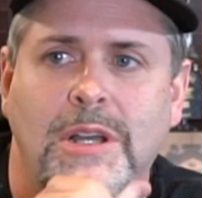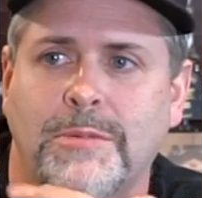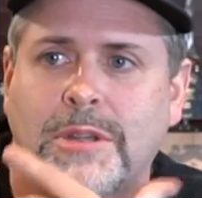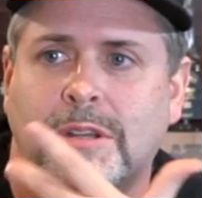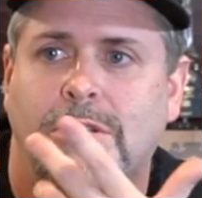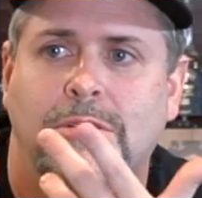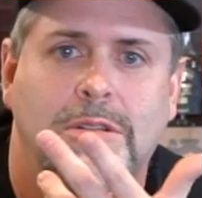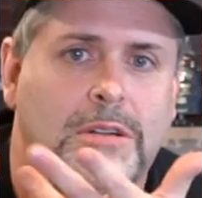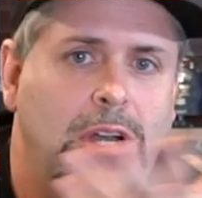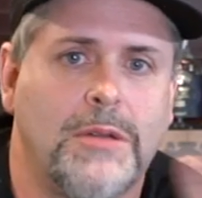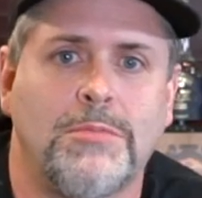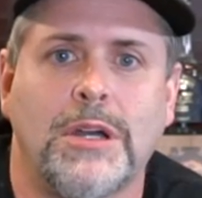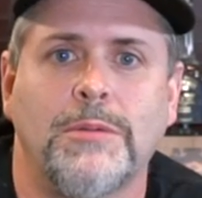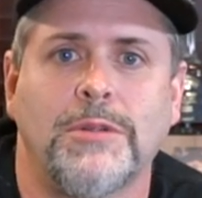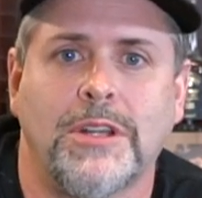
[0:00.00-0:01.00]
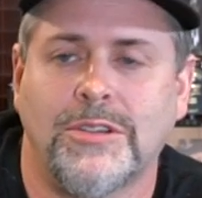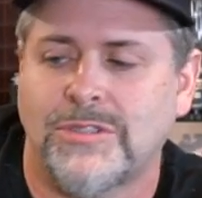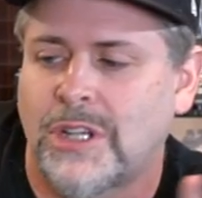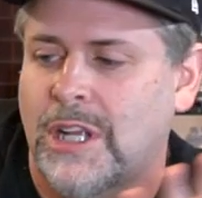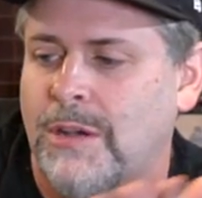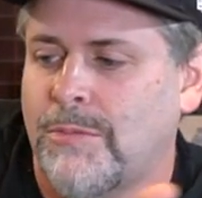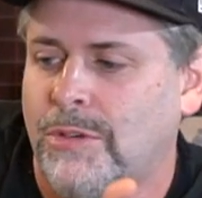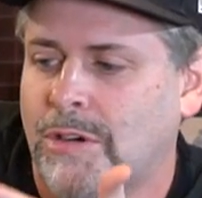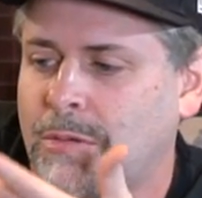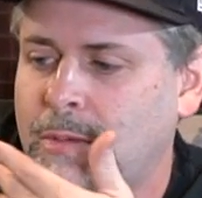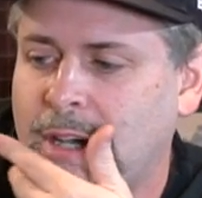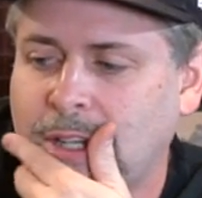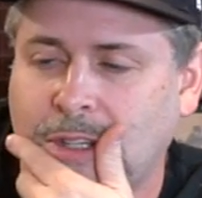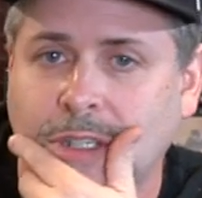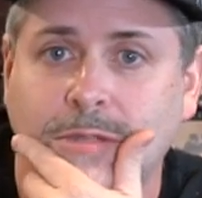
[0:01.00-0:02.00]
I mean, Greg probably knows a lot more
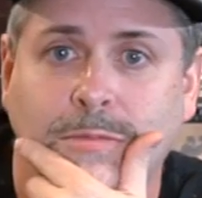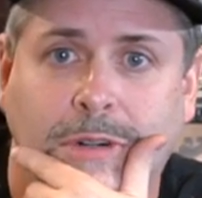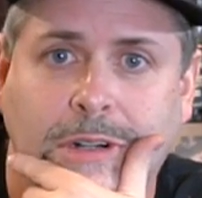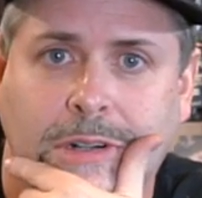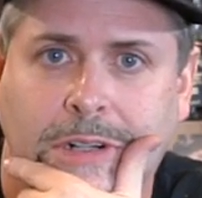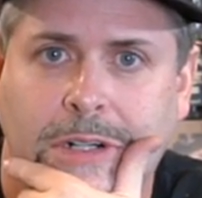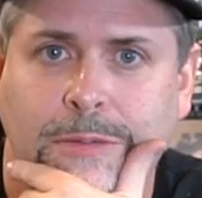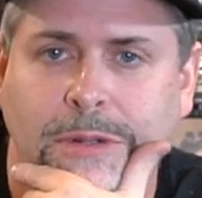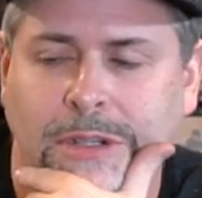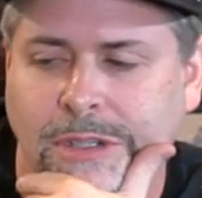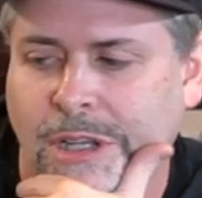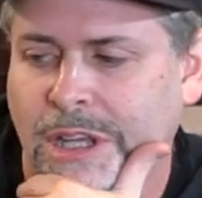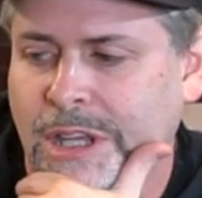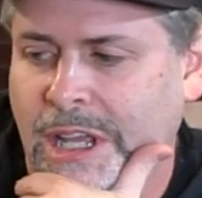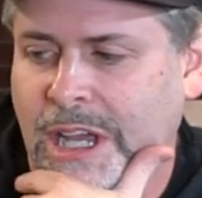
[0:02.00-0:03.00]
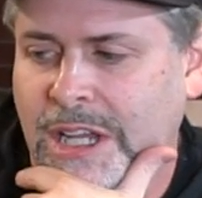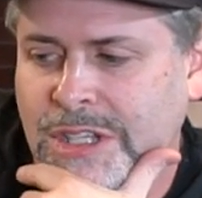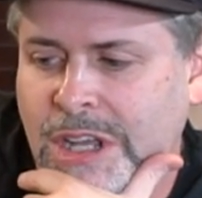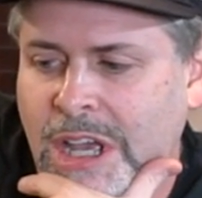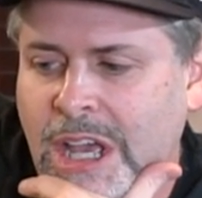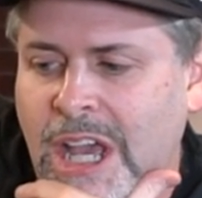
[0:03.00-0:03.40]
about this, Mark Herman, other guys.